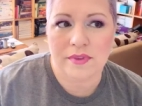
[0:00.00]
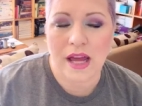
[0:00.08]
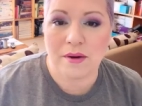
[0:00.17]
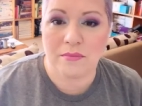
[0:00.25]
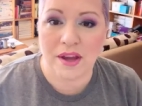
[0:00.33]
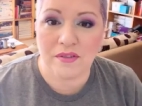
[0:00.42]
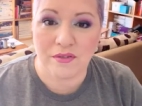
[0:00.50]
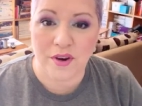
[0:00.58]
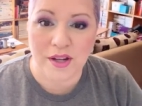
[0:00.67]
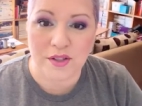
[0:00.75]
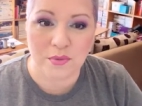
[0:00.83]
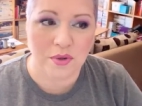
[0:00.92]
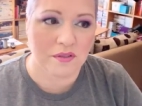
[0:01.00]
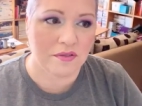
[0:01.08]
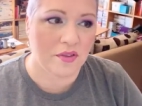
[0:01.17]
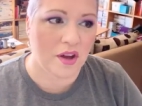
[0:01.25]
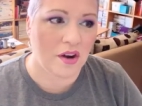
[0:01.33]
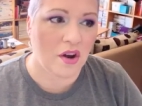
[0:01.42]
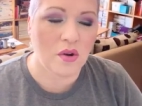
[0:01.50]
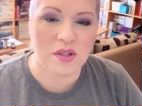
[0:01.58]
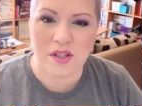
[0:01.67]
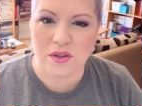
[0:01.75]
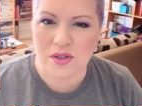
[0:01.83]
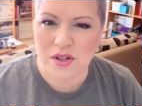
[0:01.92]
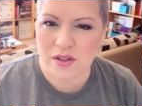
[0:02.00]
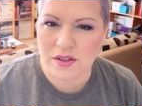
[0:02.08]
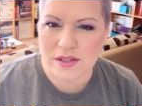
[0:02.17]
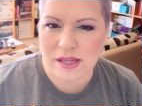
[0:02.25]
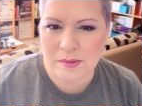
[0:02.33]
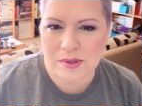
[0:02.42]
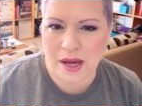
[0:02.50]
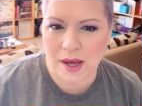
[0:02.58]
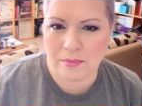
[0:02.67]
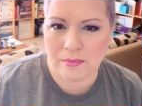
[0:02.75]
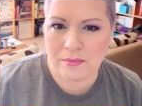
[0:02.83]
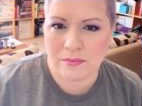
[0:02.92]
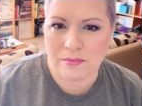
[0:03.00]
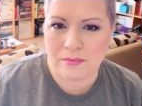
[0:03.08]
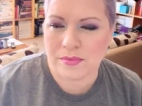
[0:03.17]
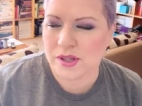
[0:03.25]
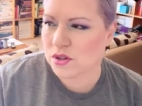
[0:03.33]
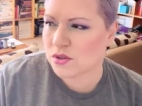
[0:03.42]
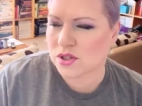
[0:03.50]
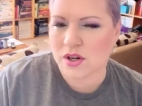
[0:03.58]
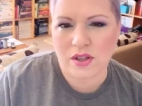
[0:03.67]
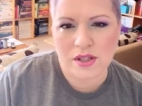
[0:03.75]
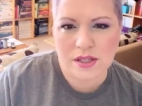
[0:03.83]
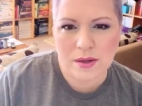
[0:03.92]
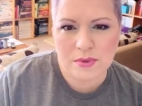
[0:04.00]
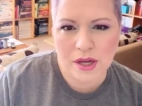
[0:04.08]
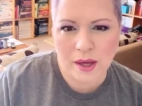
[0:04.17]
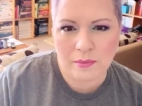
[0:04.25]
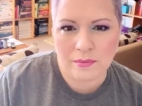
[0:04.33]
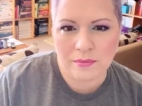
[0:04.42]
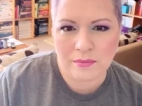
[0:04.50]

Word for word: And my friends would have thought, Oh, didn't you start the same time? Didn't you start the same time?